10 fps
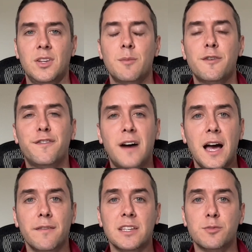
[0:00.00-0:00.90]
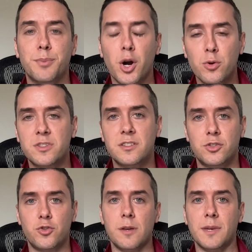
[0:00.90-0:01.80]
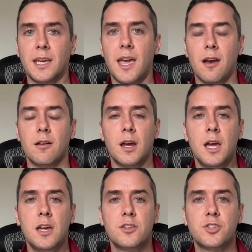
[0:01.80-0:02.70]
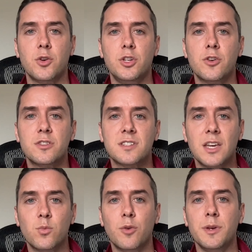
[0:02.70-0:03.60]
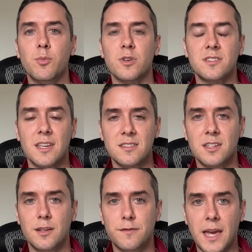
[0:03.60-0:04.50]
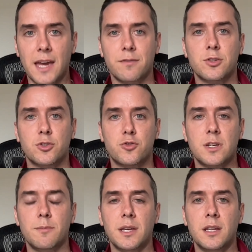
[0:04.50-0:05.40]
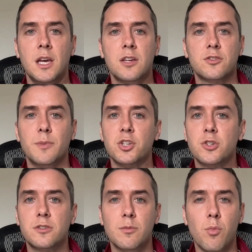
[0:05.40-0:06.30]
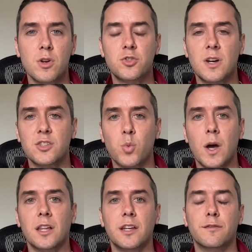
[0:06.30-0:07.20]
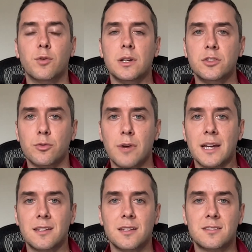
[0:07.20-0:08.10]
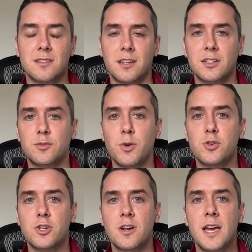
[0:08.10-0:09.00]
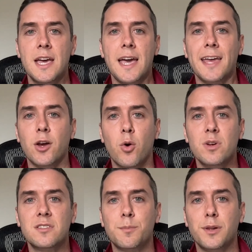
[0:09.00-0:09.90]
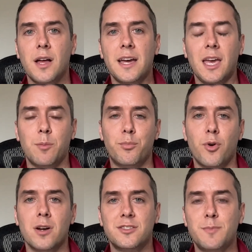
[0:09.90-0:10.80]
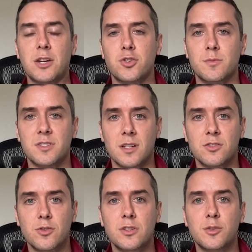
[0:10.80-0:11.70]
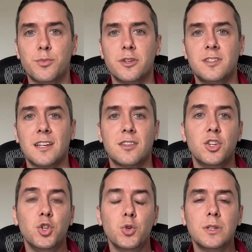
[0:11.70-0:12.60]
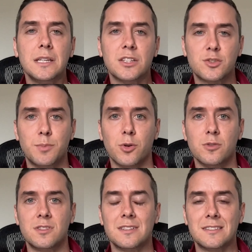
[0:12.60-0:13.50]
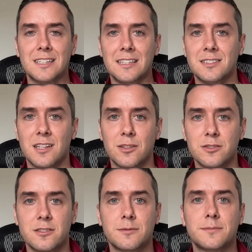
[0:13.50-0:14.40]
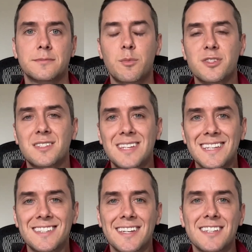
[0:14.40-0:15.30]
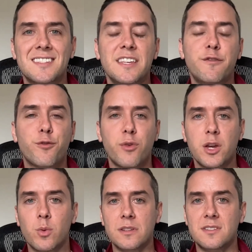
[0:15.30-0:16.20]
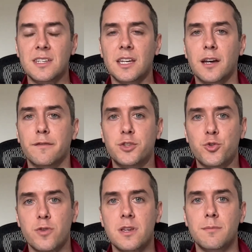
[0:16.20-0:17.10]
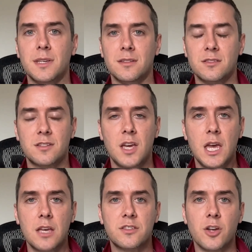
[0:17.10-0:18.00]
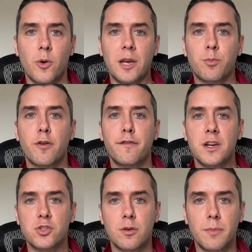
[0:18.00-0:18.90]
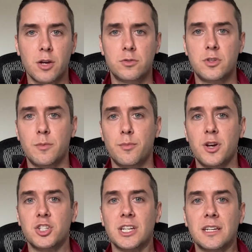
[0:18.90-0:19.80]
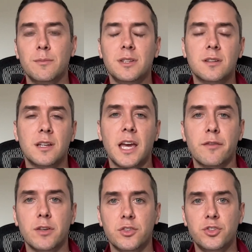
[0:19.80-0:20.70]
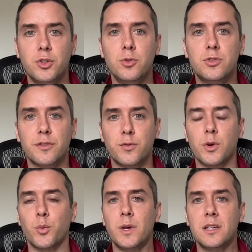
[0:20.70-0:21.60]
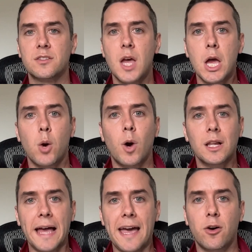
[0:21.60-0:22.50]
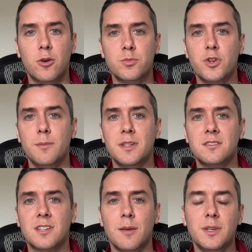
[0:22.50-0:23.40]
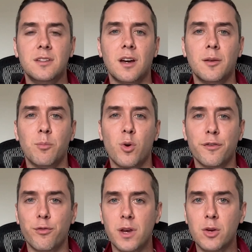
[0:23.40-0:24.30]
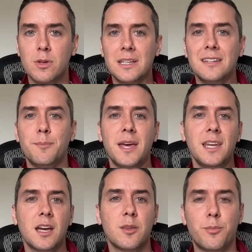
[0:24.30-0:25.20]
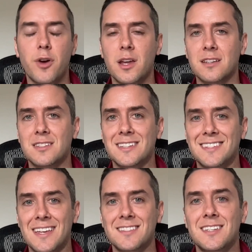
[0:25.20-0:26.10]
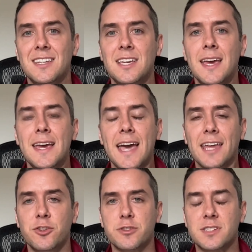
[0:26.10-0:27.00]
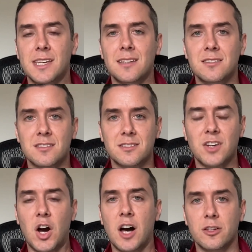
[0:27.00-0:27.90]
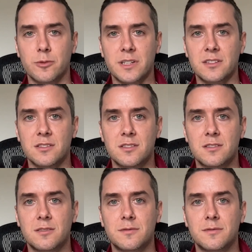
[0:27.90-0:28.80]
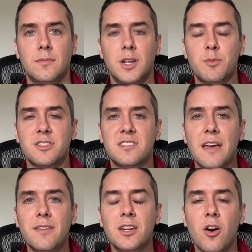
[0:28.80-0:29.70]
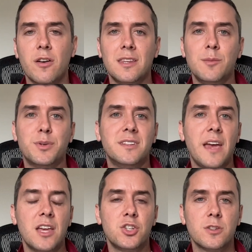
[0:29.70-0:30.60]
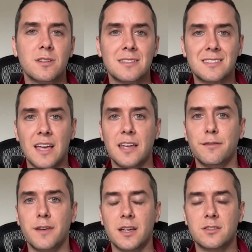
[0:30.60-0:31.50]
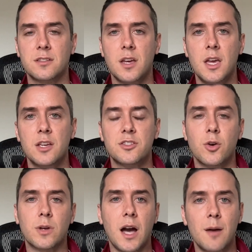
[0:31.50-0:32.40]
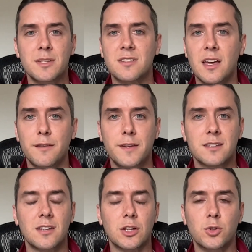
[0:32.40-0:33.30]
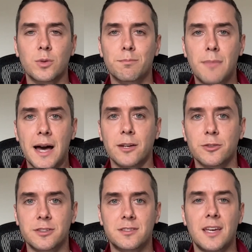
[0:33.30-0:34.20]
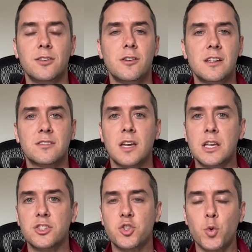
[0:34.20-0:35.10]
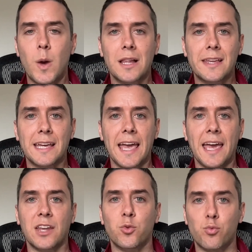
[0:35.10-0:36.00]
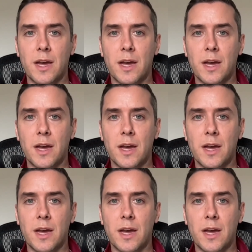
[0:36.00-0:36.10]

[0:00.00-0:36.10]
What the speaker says: Number five is post-treatment care. So your skin will be more sensitive after treatment. So make sure to moisturize well and avoid direct sun exposure, and always apply a broad spectrum sunscreen to protect the newly exposed skin cells. Number six is the frequency of treatments. So a professional microdermabrasion can be done every 2 to 4 weeks, while at-home treatments can be done more frequently depending on the product's intensity and your skin's tolerance. Number seven are the potential side effects. So common side effects include mild tenderness, swelling, and